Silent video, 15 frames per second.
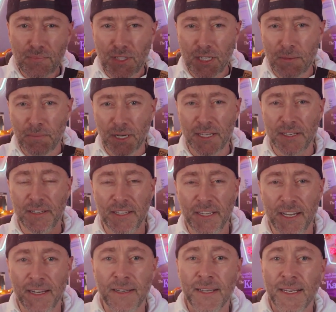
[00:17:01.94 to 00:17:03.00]
But
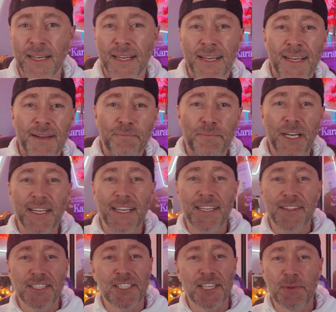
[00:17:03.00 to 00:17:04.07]
yeah, the
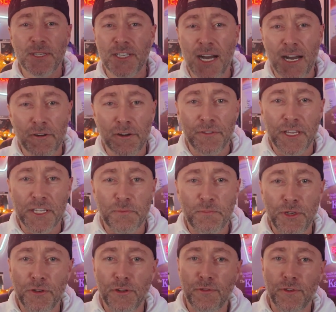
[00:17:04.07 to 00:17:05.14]
cinematography is
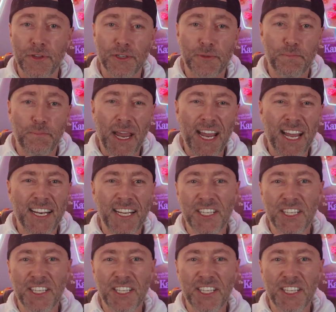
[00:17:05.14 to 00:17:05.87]
beautiful. There's panning